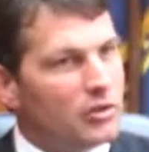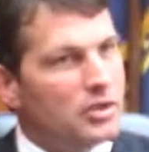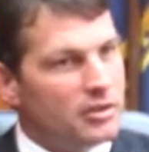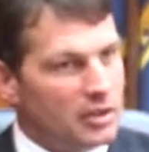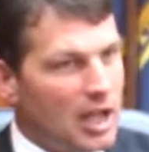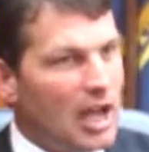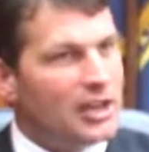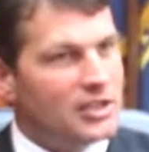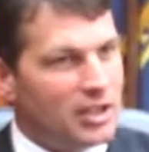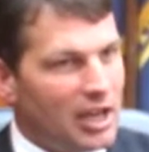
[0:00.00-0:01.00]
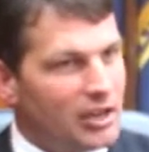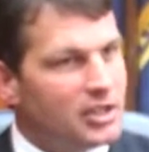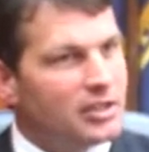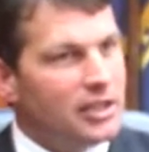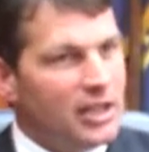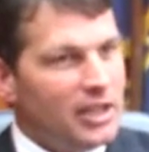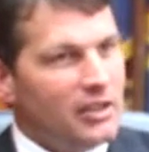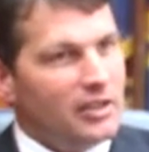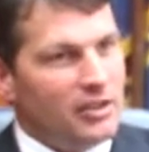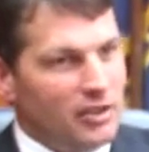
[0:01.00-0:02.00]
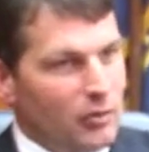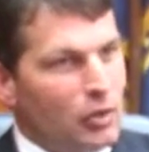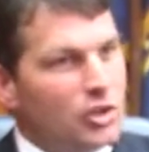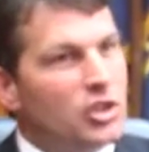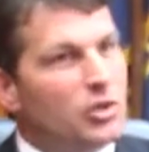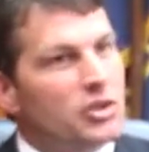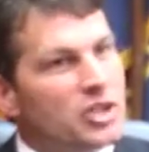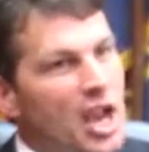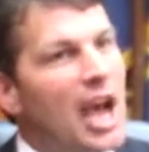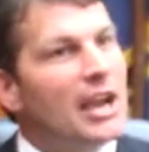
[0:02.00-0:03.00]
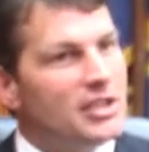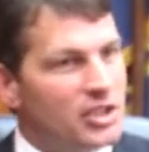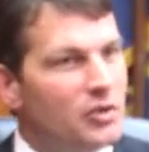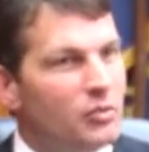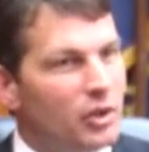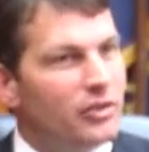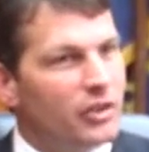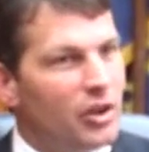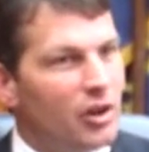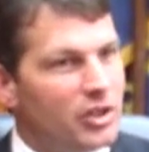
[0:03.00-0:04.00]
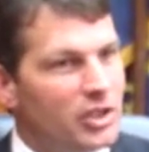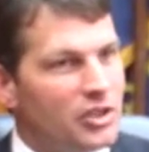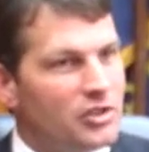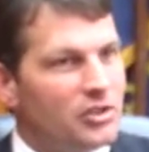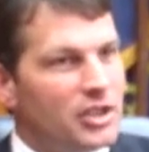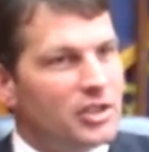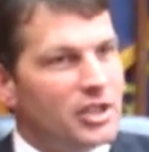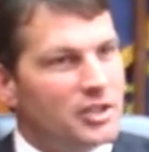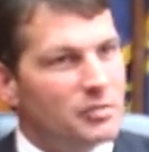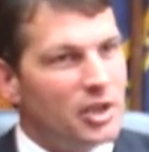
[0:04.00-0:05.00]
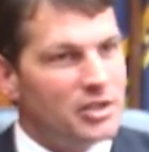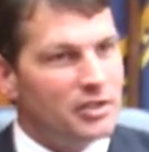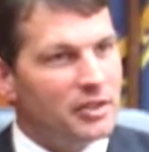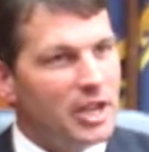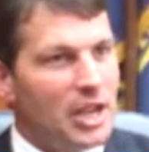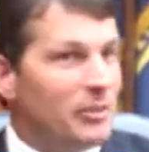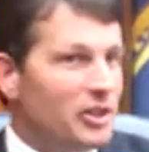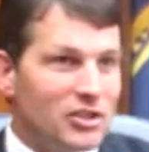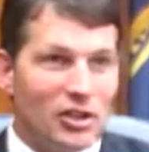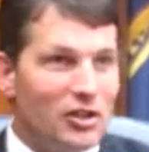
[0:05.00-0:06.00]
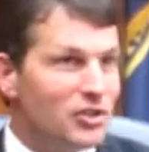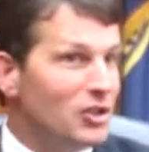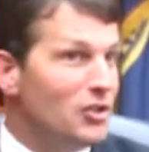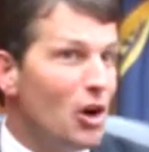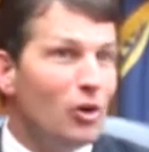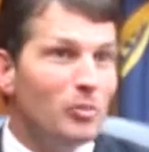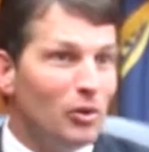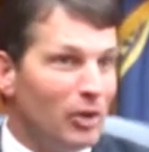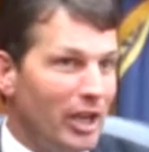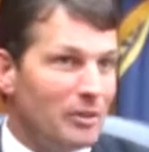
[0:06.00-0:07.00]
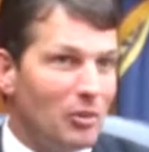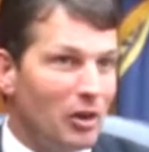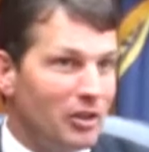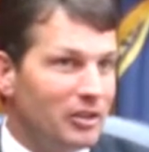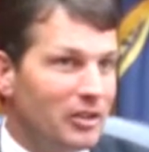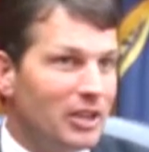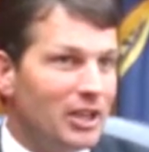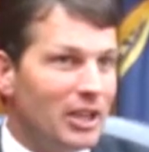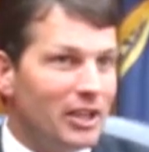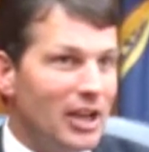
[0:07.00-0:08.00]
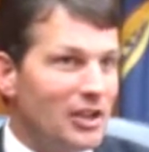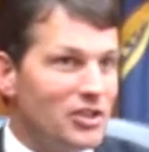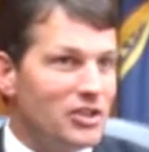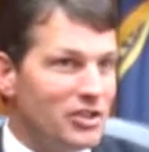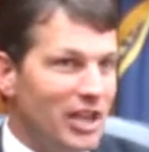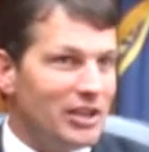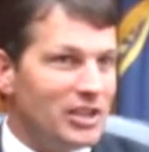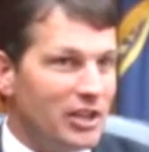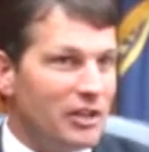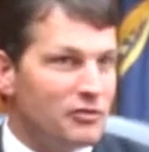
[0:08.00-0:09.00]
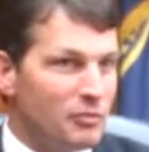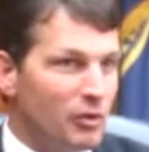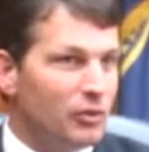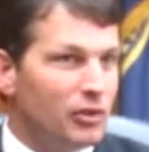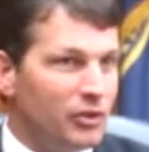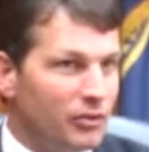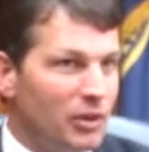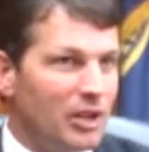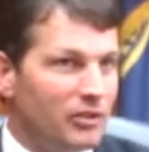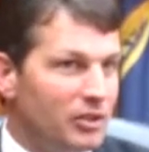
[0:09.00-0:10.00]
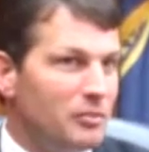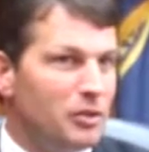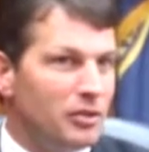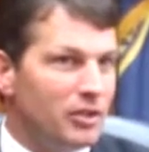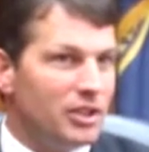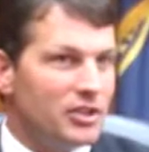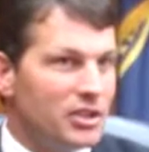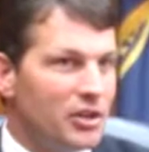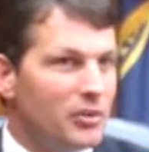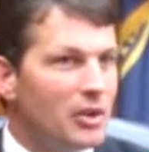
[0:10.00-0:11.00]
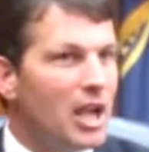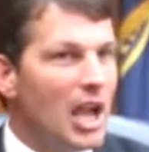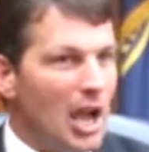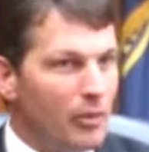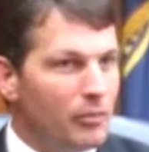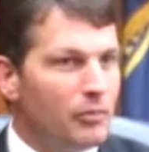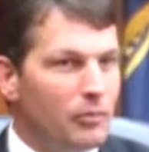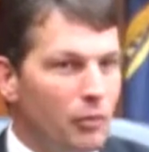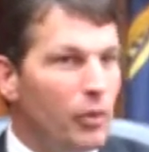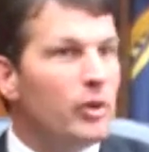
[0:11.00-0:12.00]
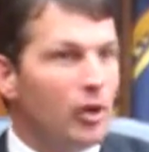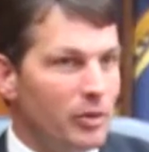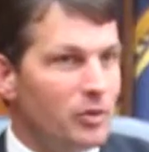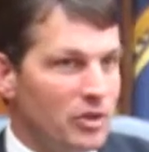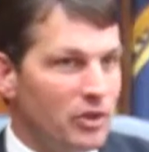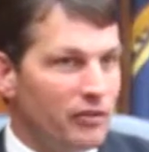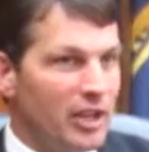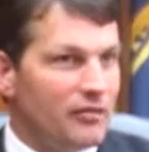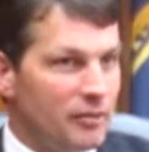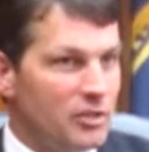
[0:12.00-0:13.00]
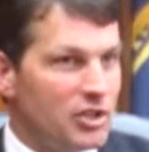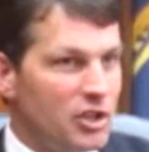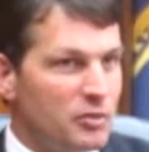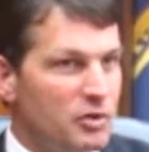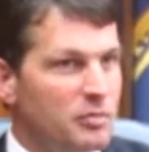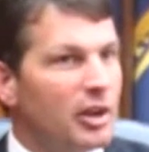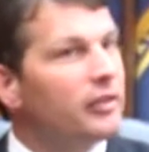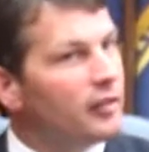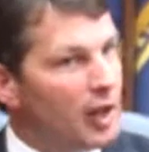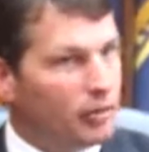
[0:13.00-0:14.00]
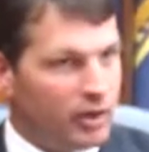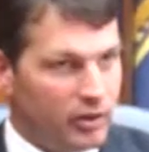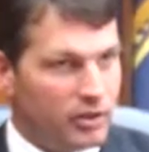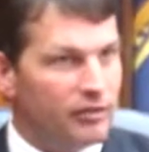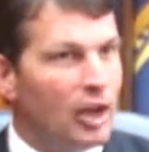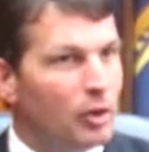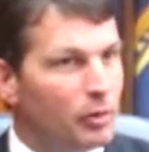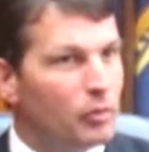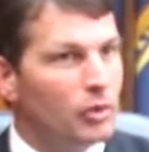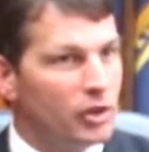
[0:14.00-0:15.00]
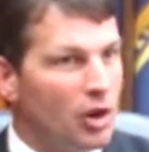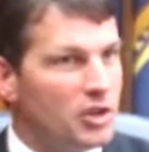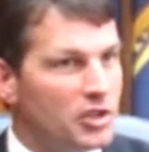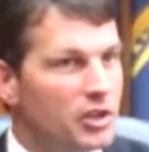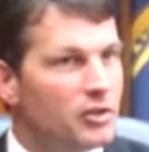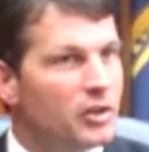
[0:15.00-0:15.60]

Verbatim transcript: those lines that kind of the, the, where its use ties in with the architecture that, that's present. I mean, it's a, it's a notable landmark, uh, not just in downtown Evans, but really throughout the community. So I, we want to preserve that from the city's perspective, and I would think a developer would also,